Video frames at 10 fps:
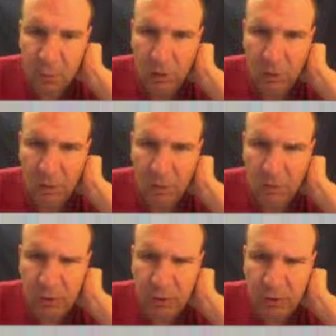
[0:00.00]
What are the
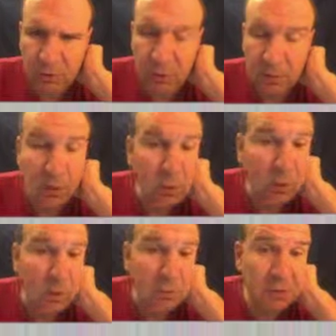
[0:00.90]
neutrons?
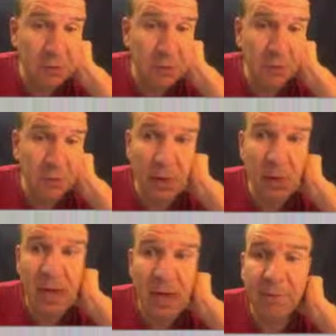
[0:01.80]
Neutrons are neutral. They
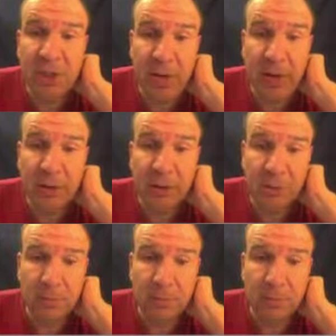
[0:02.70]
don't have a charge.